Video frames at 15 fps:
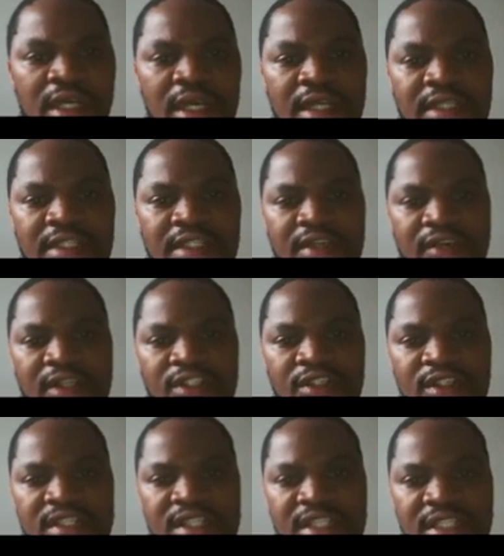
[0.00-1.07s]
and the
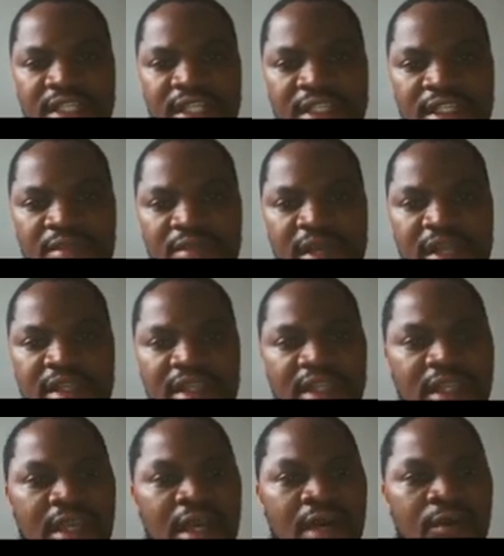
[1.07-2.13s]
direction is indicated by
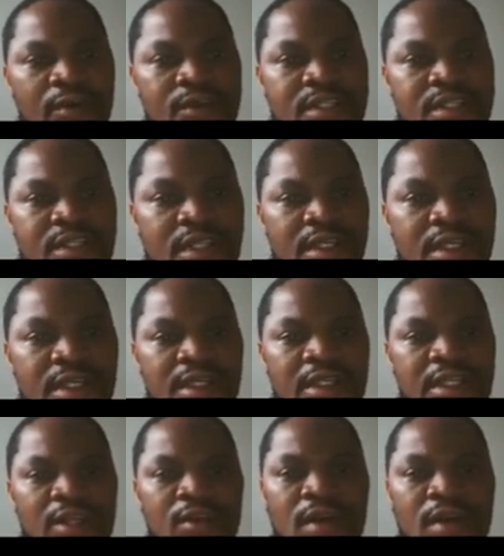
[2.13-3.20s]
the arrows.
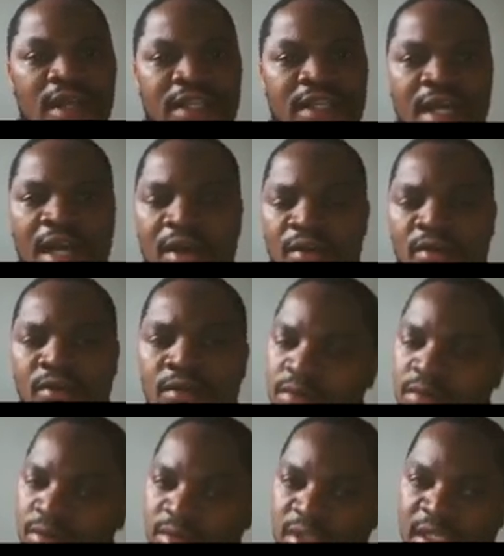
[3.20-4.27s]
The longer the
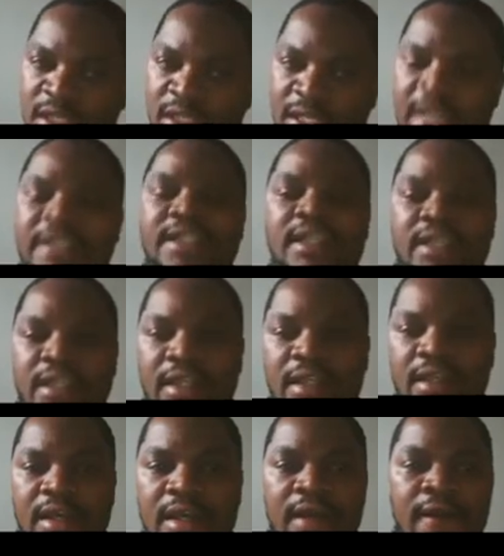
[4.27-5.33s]
arrow, the larger
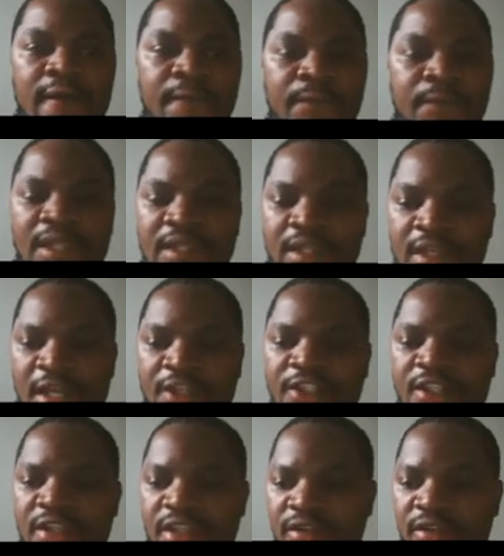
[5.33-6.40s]

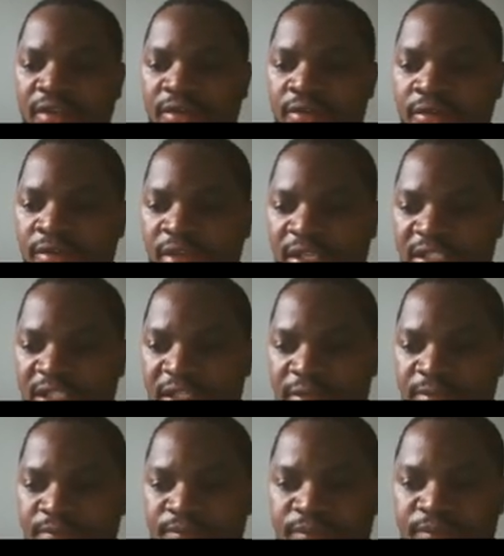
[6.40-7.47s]
the vector.
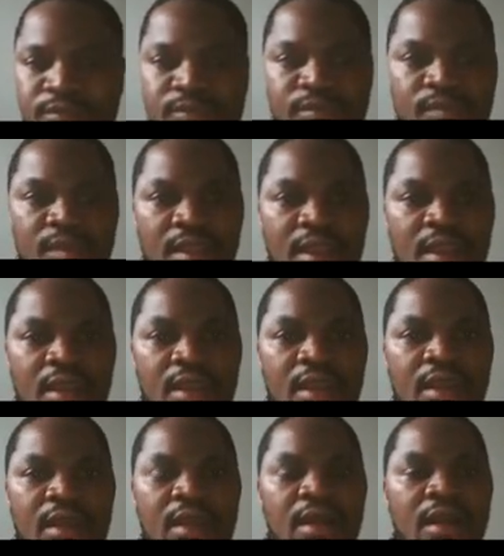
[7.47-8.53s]

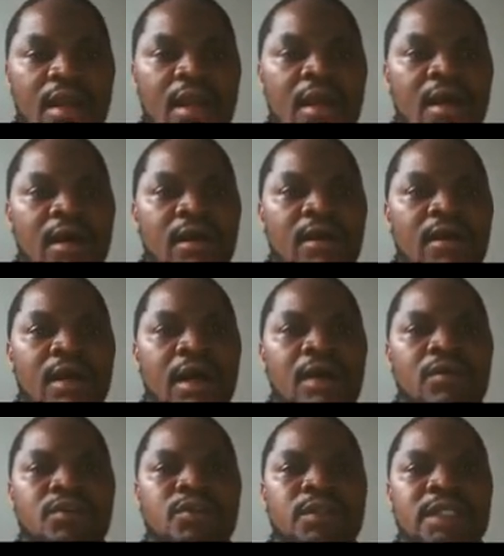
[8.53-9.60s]

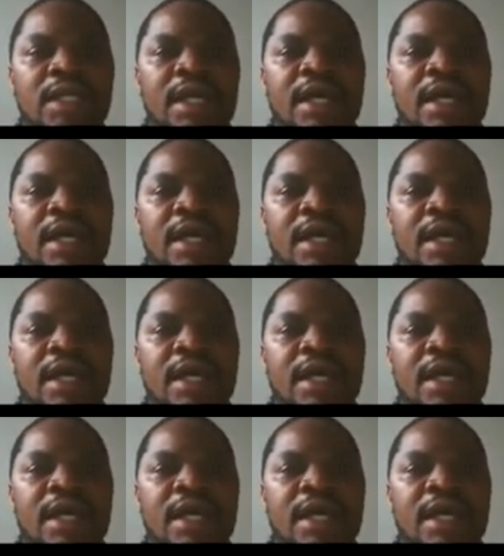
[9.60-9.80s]
How do we